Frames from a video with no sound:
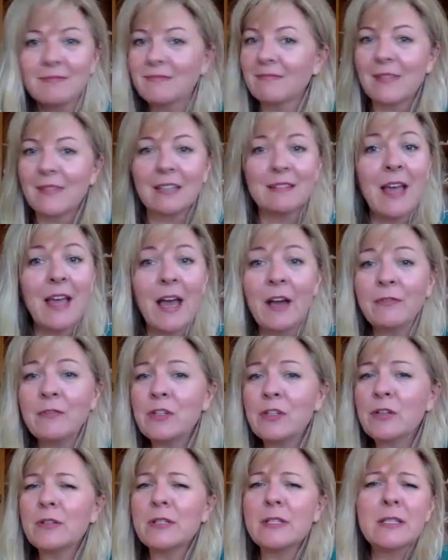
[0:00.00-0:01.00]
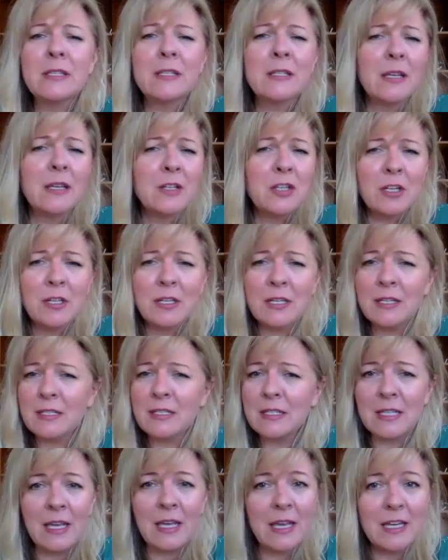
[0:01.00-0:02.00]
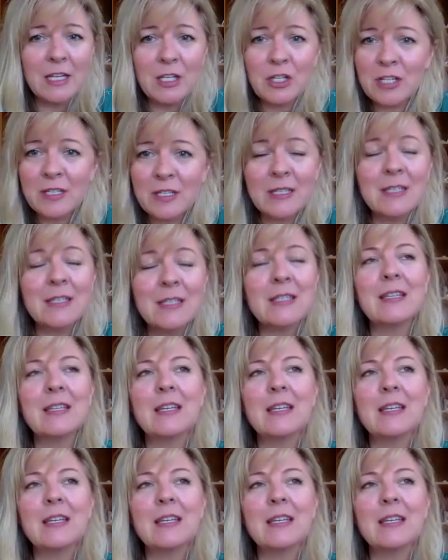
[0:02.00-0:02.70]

Laughter is such a contagious